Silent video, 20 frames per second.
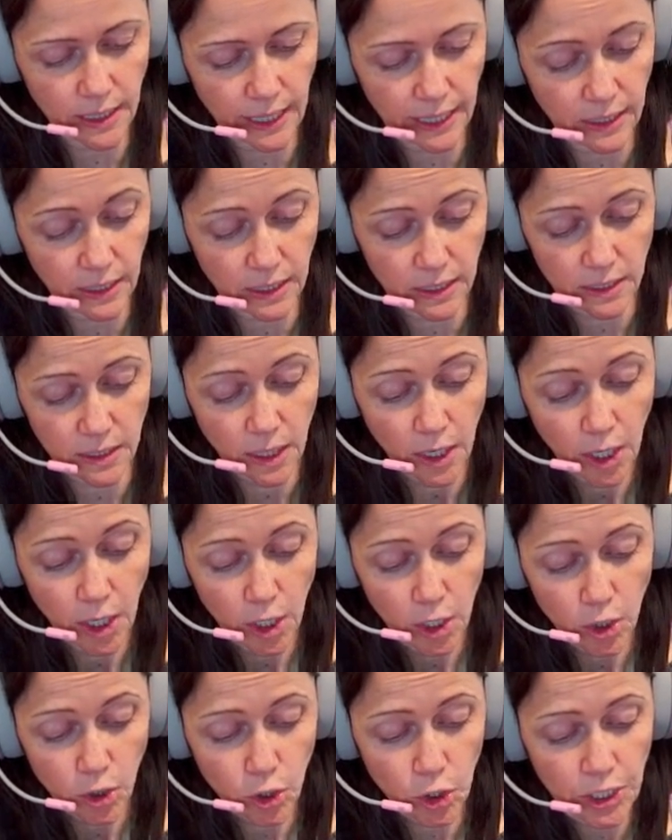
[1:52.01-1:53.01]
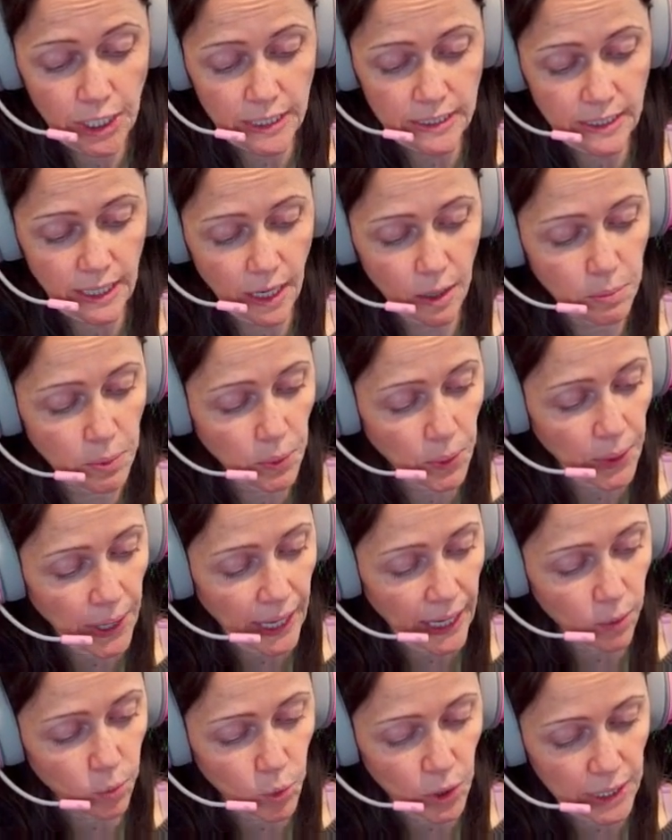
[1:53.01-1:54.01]
I can look at table
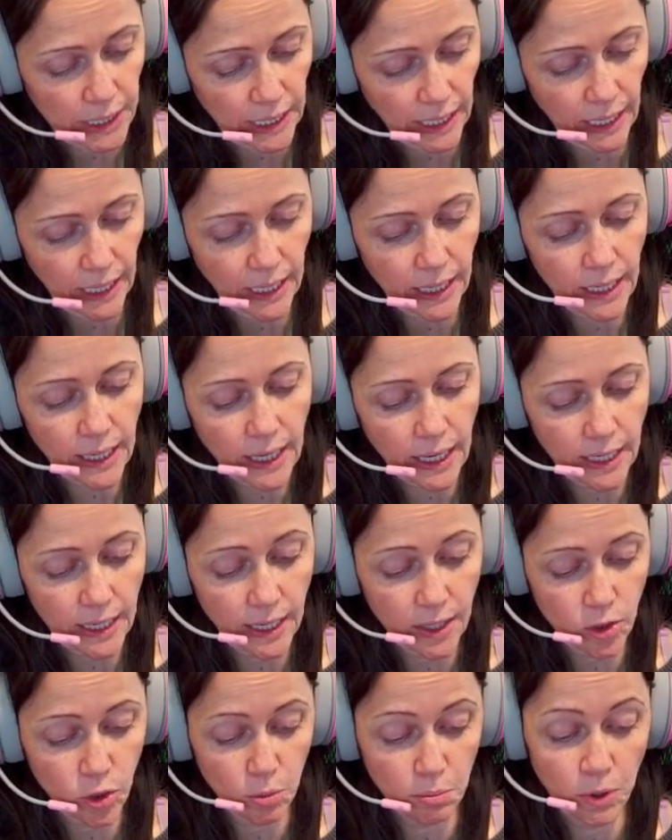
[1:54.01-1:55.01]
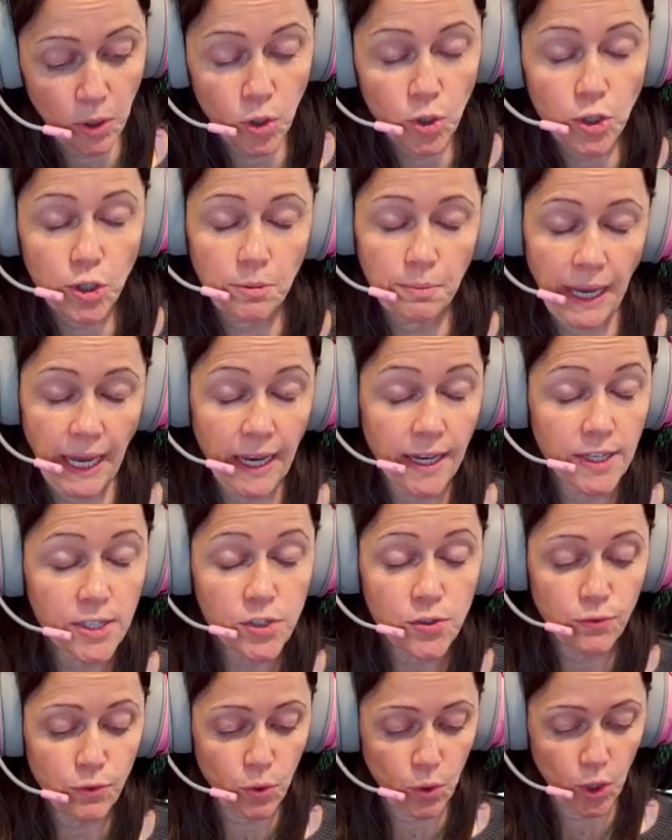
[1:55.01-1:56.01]
A1E and get the molar mass
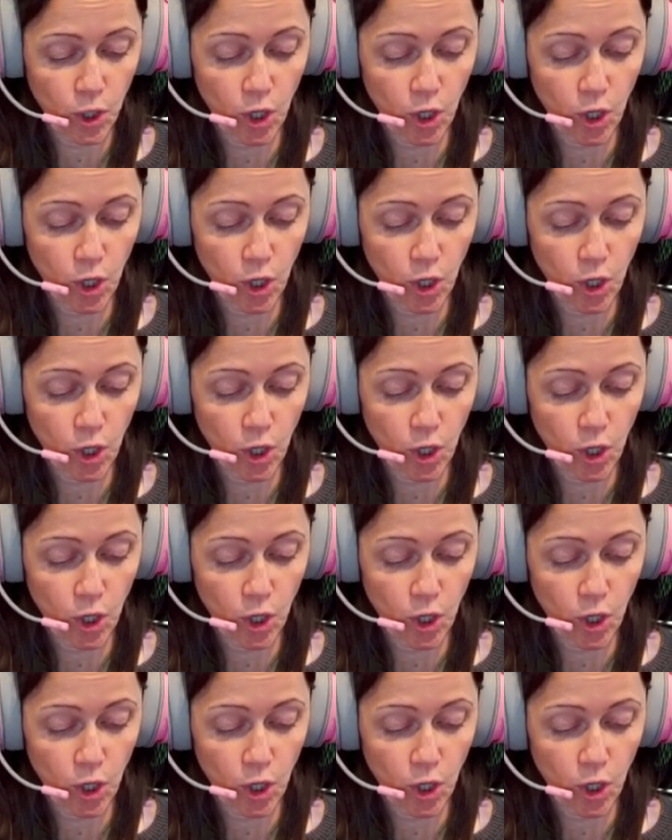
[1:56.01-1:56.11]
for